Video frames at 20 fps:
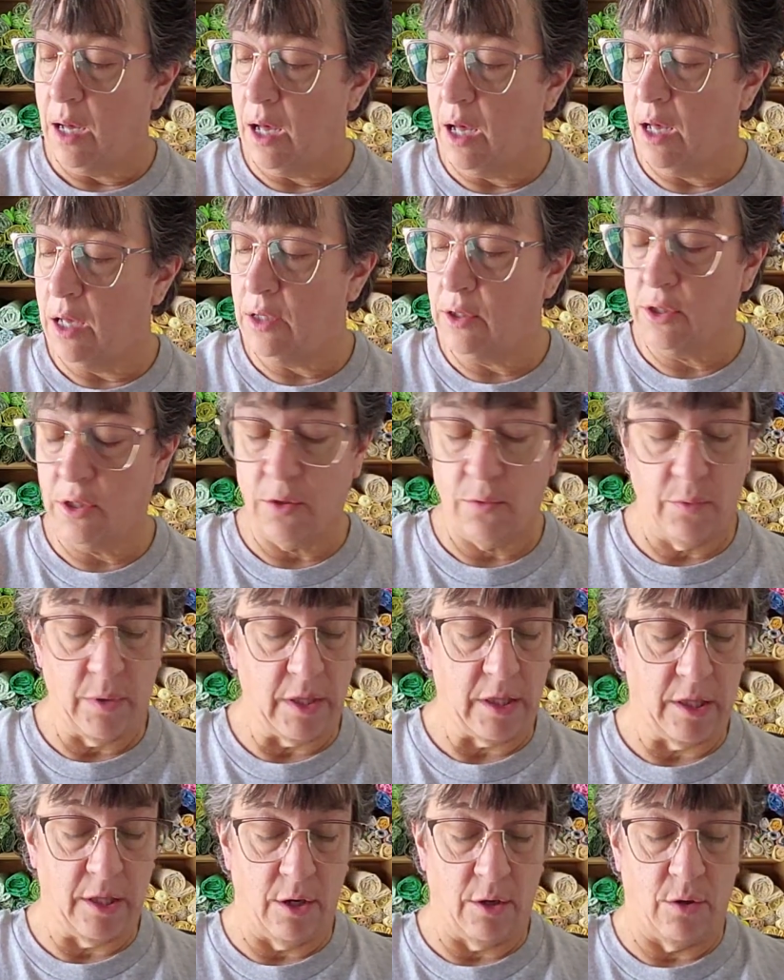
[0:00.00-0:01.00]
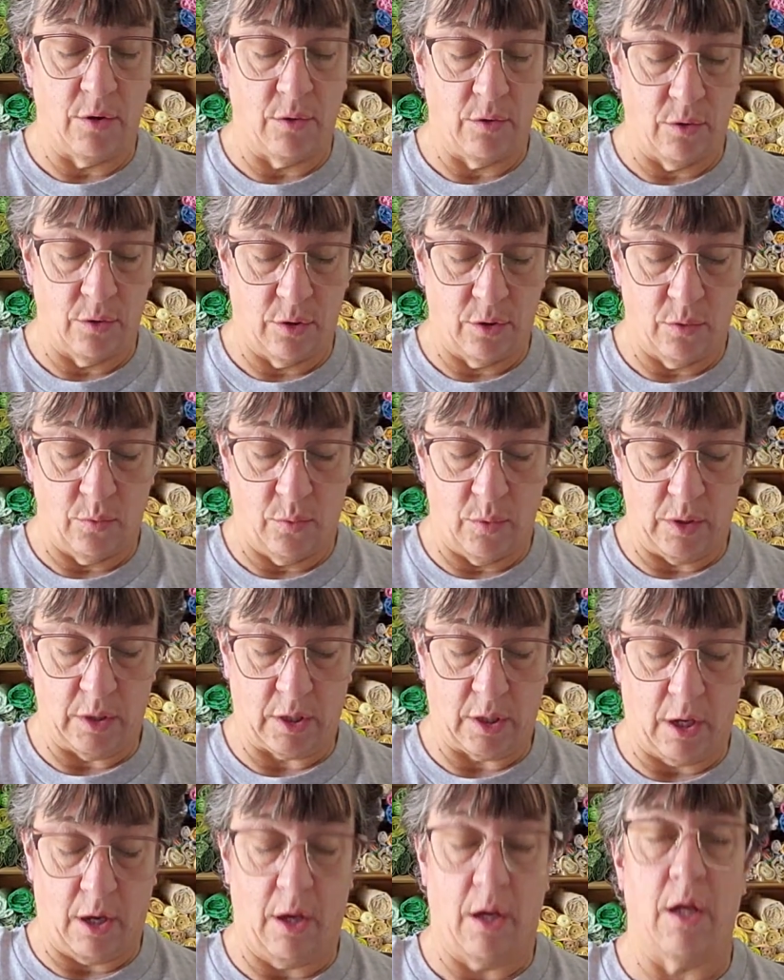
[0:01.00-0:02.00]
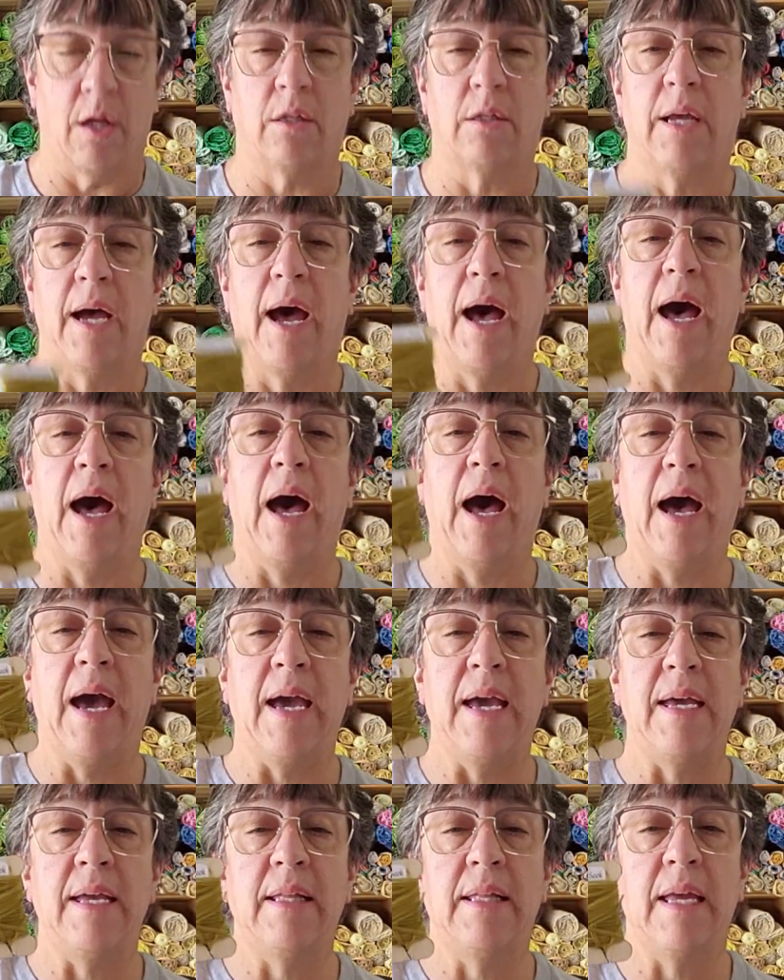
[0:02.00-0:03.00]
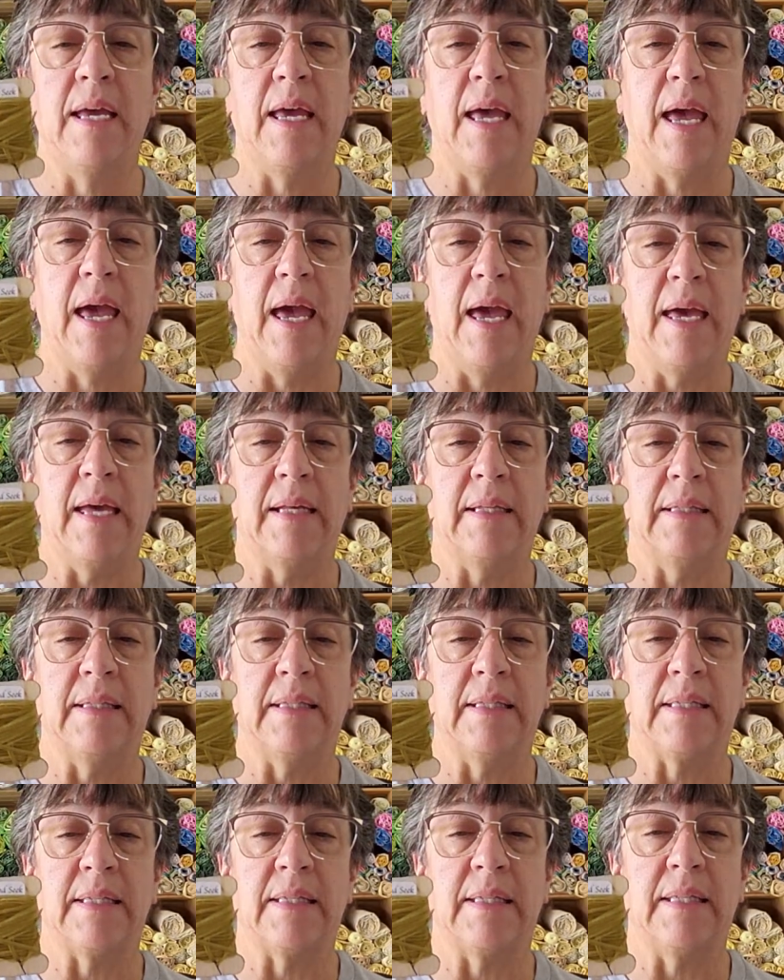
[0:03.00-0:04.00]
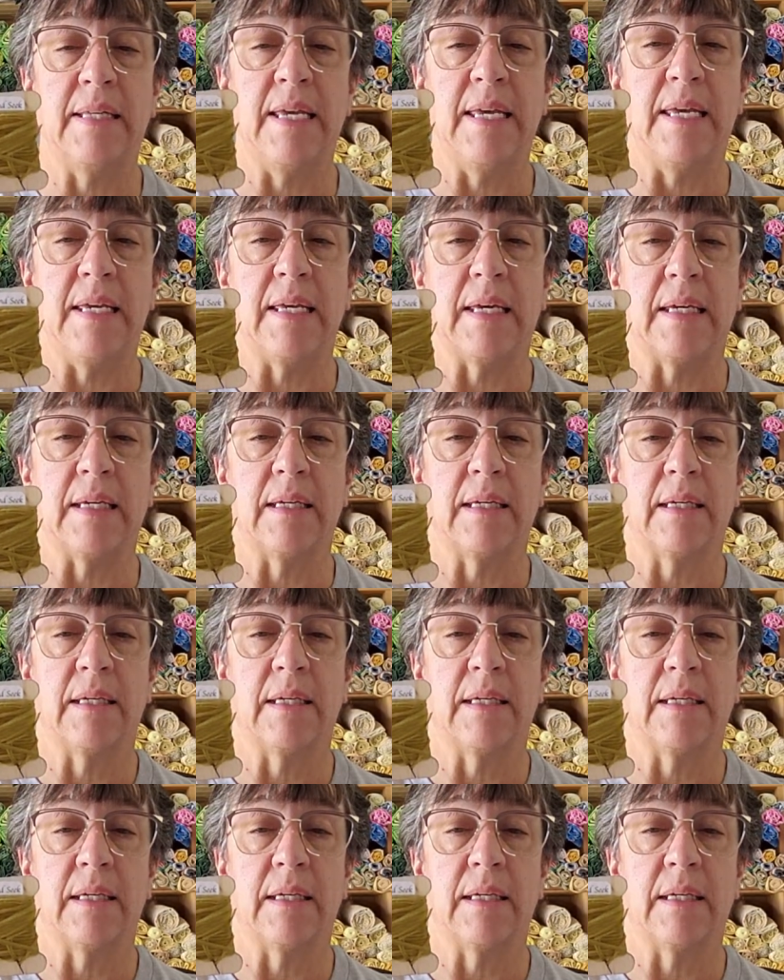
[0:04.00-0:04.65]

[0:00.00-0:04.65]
Also with those was called Hide and Seek.